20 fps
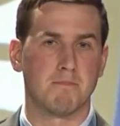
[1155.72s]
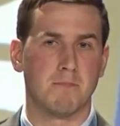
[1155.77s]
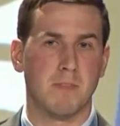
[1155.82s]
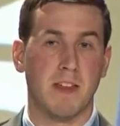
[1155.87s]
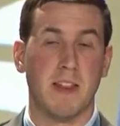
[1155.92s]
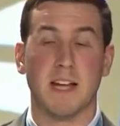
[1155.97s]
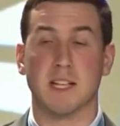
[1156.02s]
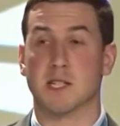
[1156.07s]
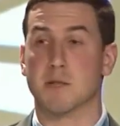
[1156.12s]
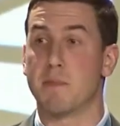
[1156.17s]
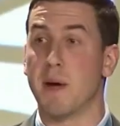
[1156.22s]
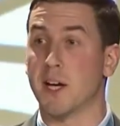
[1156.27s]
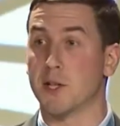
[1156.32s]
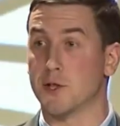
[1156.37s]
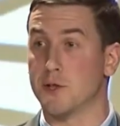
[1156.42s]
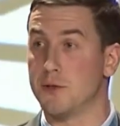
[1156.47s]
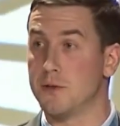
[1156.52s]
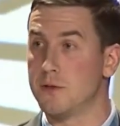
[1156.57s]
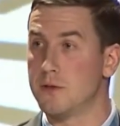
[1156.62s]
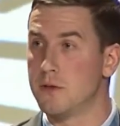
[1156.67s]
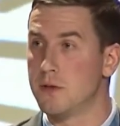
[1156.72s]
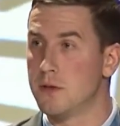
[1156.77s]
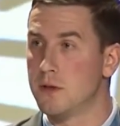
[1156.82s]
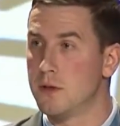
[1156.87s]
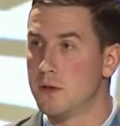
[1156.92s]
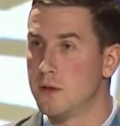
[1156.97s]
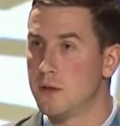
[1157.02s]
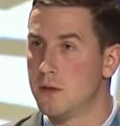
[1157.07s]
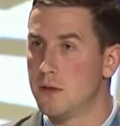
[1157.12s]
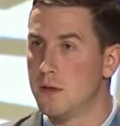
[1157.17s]
And that's special.
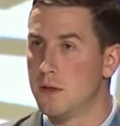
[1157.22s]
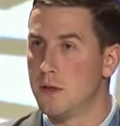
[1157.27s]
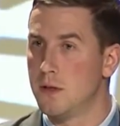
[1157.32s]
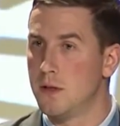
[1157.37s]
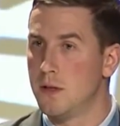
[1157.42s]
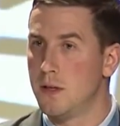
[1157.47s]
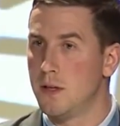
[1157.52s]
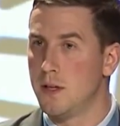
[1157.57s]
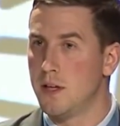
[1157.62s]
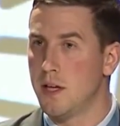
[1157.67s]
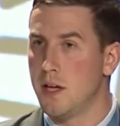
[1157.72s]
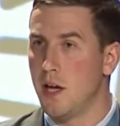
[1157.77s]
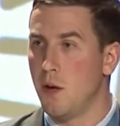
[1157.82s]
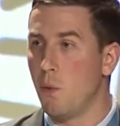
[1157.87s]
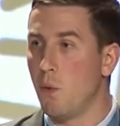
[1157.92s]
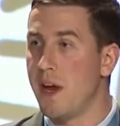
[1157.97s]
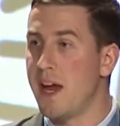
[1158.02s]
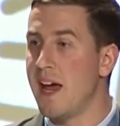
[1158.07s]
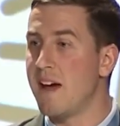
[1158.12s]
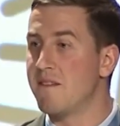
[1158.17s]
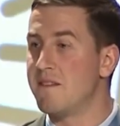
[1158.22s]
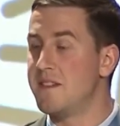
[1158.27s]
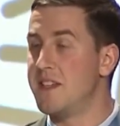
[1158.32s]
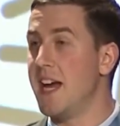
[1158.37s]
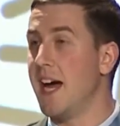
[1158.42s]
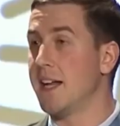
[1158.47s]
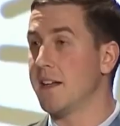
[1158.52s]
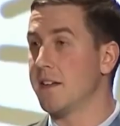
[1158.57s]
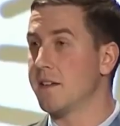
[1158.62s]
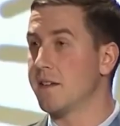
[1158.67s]
And we have
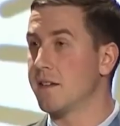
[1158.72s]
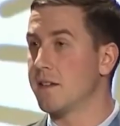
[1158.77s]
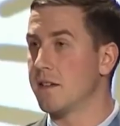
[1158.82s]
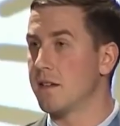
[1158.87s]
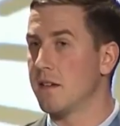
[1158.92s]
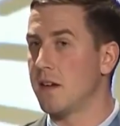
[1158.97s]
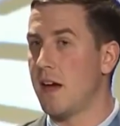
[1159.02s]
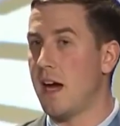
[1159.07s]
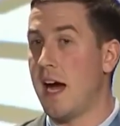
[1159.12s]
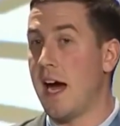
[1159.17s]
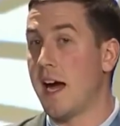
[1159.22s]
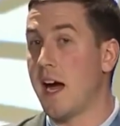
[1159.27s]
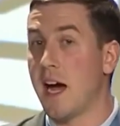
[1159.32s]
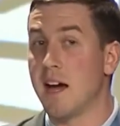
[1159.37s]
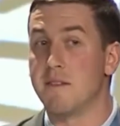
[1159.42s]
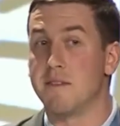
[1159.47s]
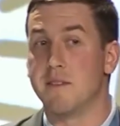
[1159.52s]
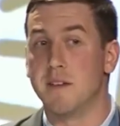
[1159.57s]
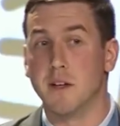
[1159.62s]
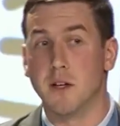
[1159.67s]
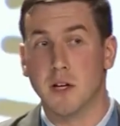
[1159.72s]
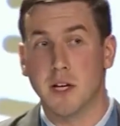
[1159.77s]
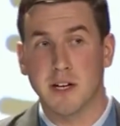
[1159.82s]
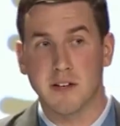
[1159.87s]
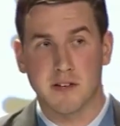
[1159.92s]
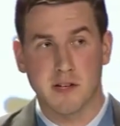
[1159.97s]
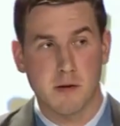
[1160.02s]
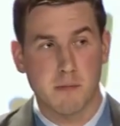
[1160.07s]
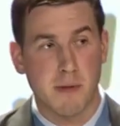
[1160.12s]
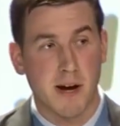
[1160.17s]
debts. I feel it
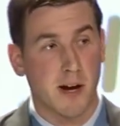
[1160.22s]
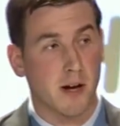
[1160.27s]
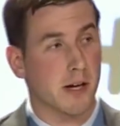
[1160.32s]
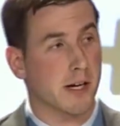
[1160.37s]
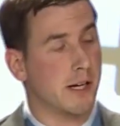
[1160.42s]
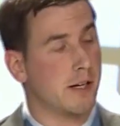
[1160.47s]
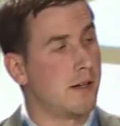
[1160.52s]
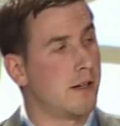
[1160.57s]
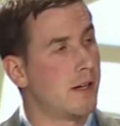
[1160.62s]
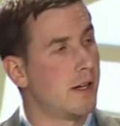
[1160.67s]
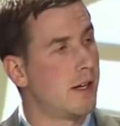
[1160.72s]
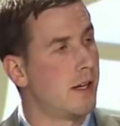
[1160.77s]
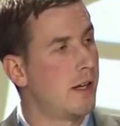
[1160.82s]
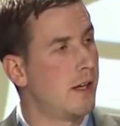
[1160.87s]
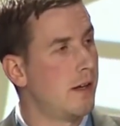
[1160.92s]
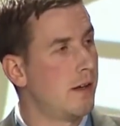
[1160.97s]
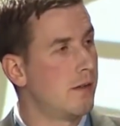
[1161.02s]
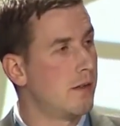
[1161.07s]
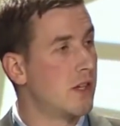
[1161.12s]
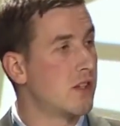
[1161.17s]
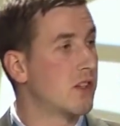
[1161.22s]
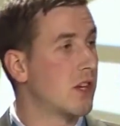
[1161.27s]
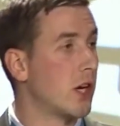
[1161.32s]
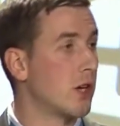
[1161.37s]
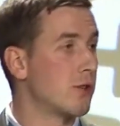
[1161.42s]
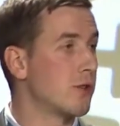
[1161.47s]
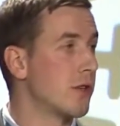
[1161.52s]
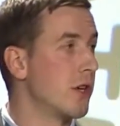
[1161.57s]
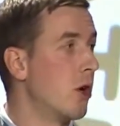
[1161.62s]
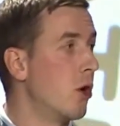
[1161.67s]
as an American. This
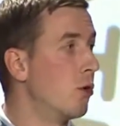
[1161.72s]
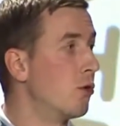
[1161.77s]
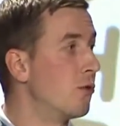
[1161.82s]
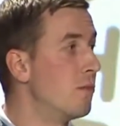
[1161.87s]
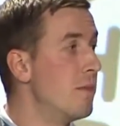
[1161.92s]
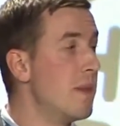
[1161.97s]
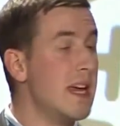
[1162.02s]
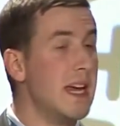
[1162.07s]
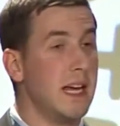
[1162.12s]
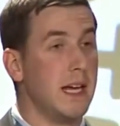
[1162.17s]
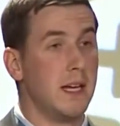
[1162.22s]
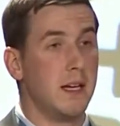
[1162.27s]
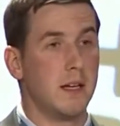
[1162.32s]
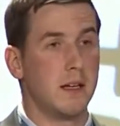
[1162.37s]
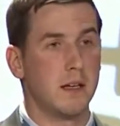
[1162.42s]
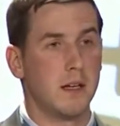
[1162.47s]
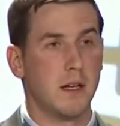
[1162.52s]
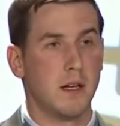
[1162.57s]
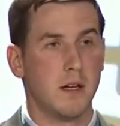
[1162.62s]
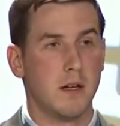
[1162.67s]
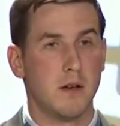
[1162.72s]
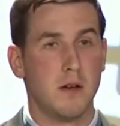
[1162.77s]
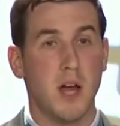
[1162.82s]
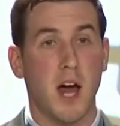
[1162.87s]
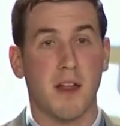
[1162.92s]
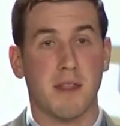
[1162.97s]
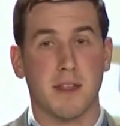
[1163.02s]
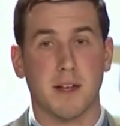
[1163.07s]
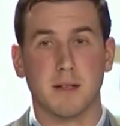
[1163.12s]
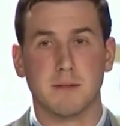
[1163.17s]
country owes me
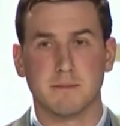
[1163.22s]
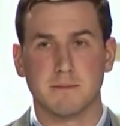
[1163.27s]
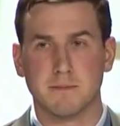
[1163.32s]
nothing.